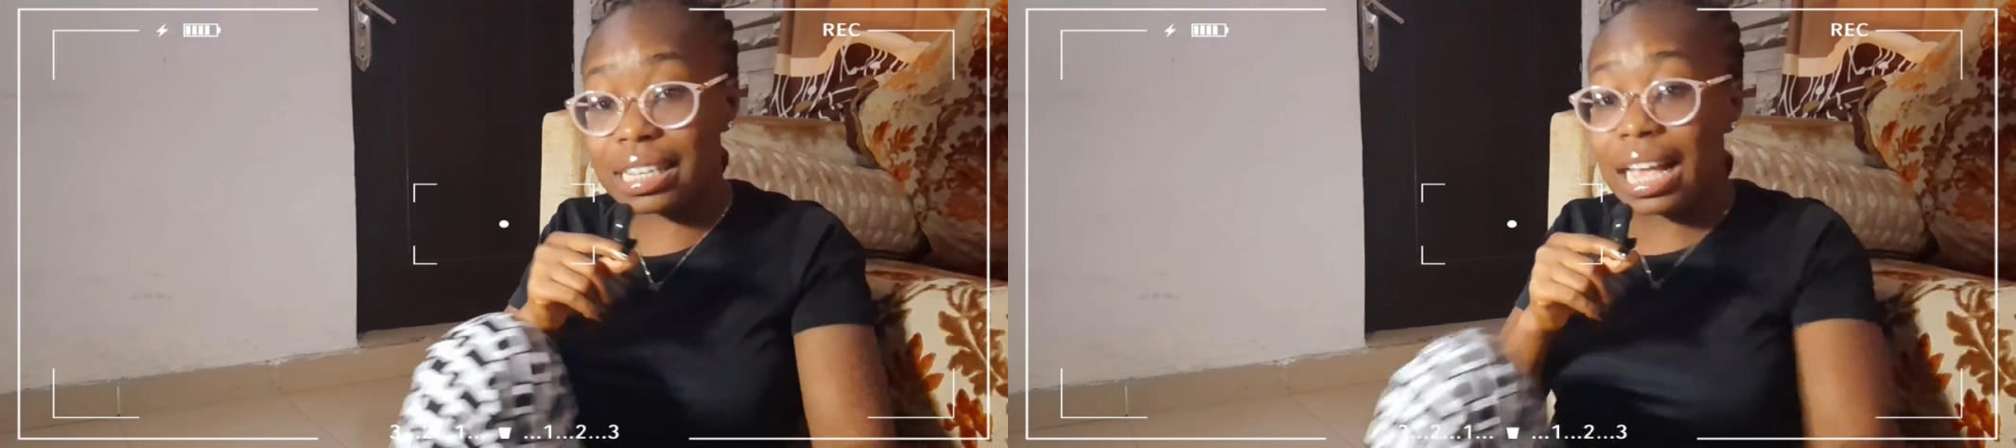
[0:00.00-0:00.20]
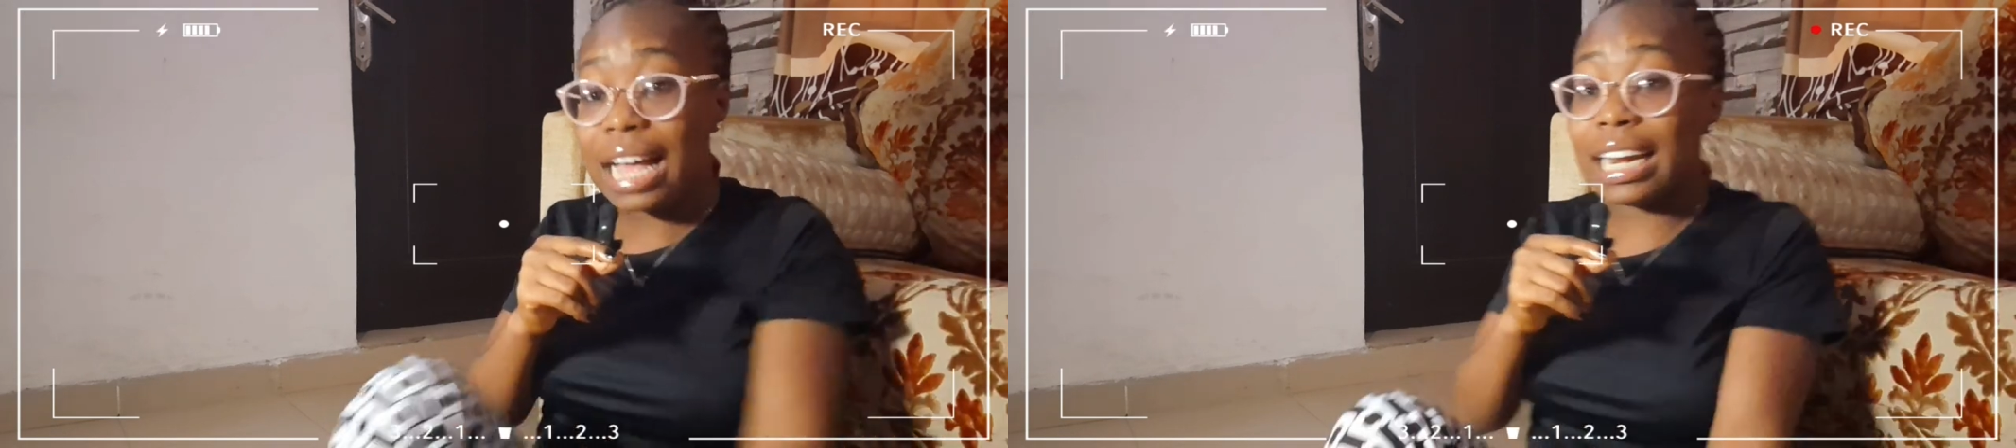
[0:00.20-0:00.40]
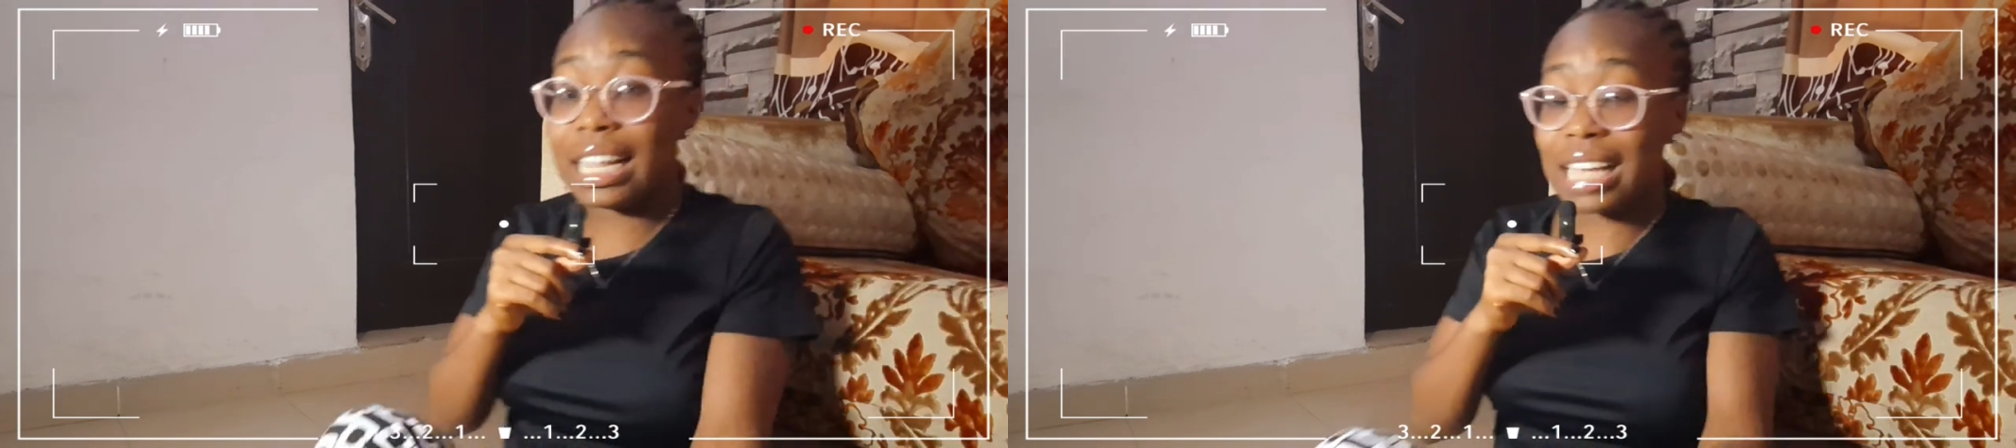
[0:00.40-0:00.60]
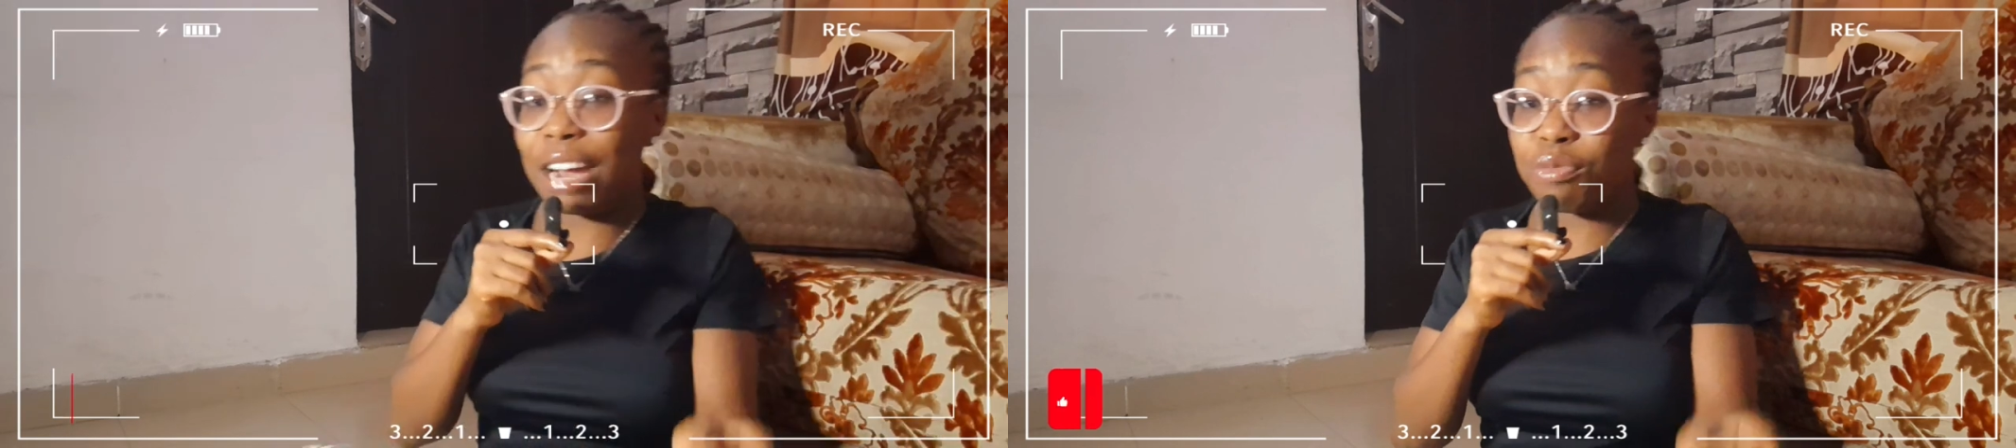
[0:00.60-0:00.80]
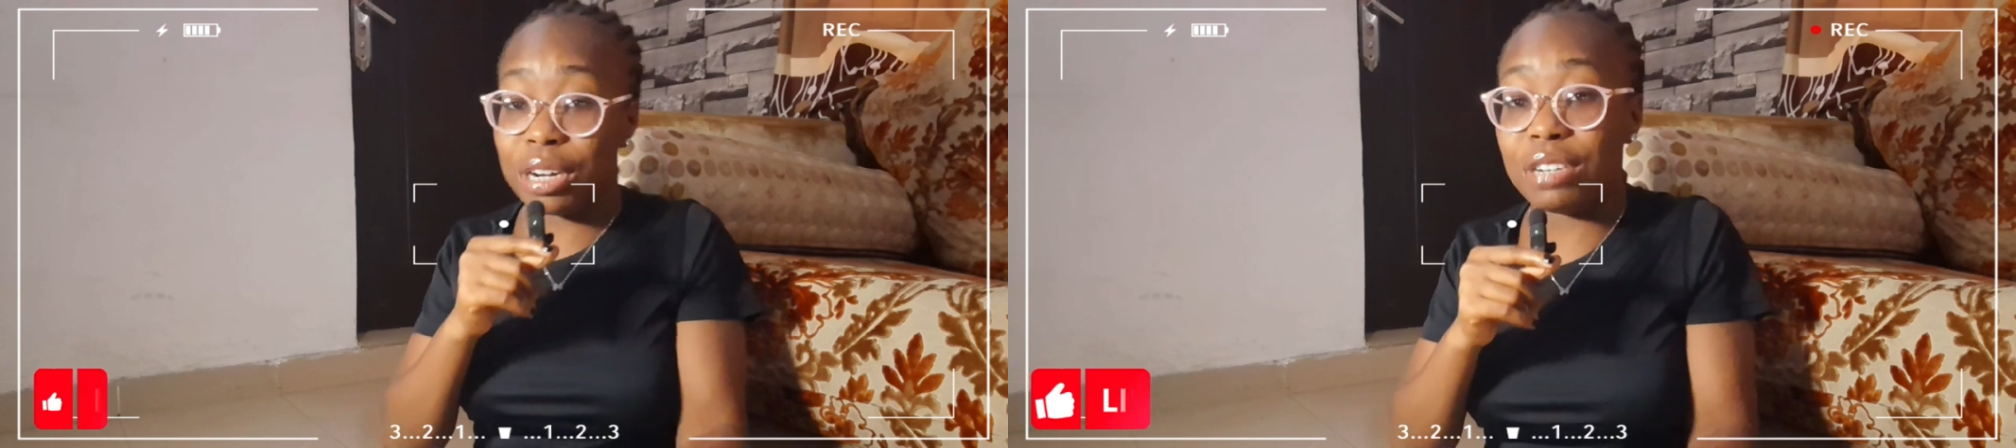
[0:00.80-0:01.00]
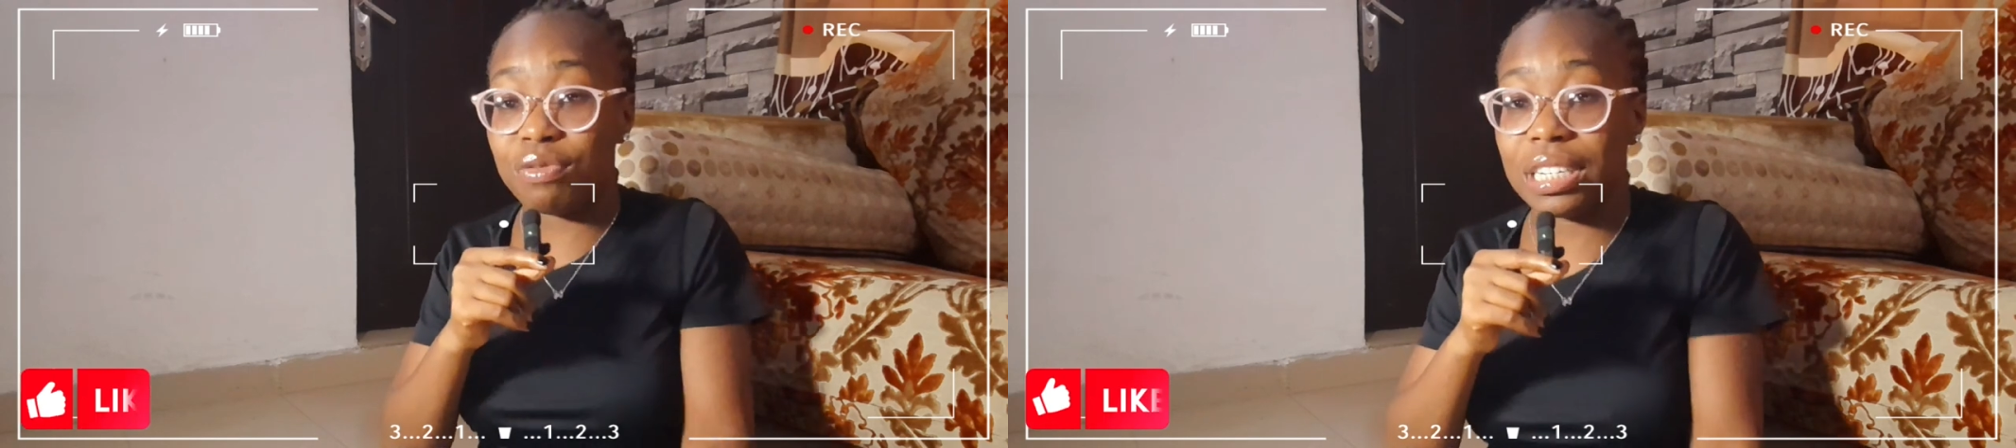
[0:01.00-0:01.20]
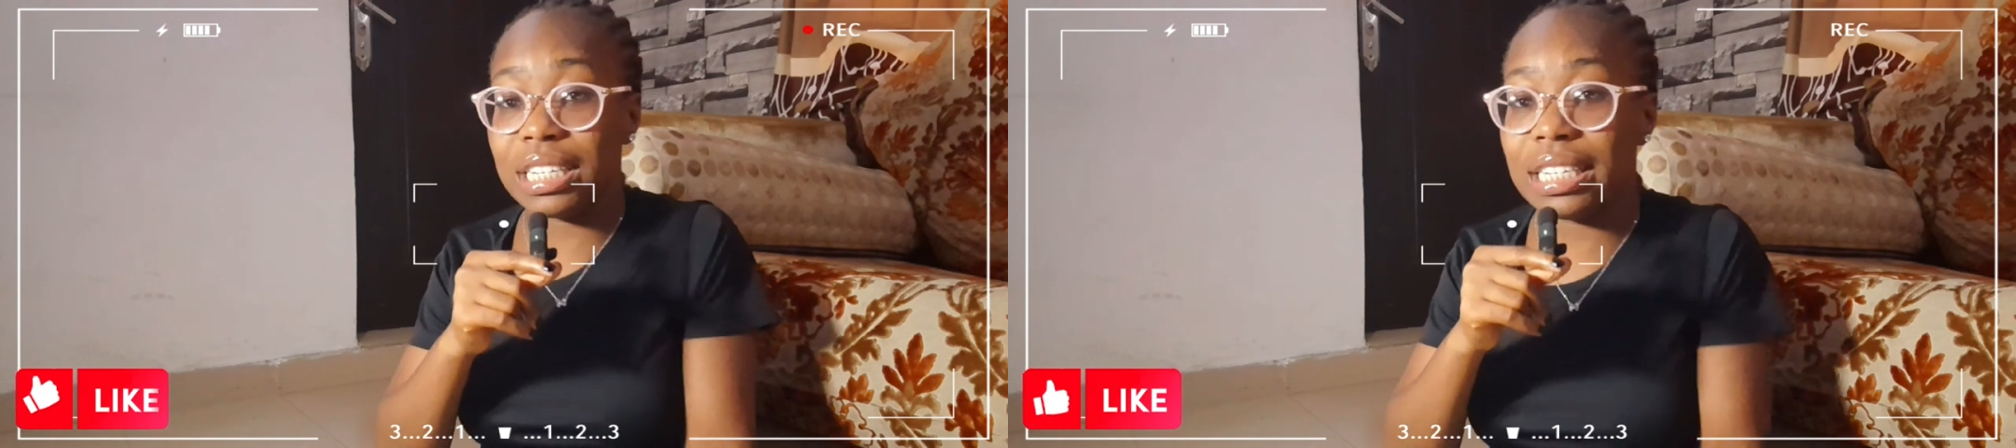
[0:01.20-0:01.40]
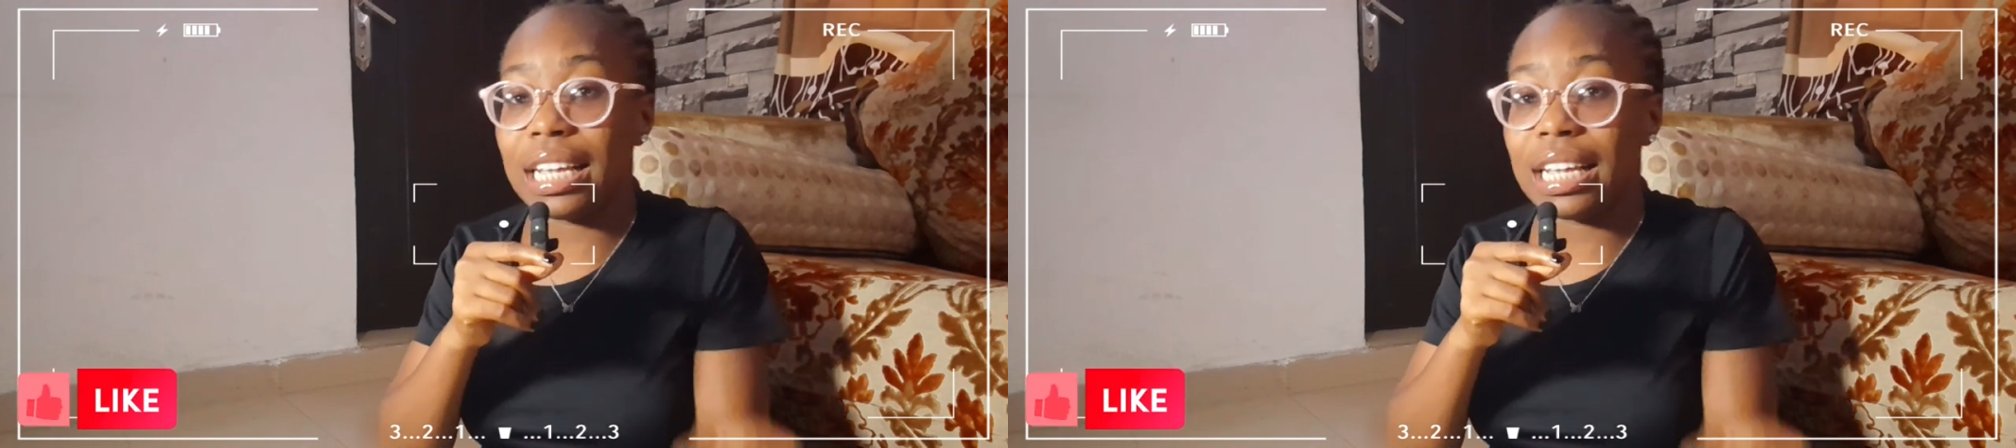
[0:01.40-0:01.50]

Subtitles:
that are really, really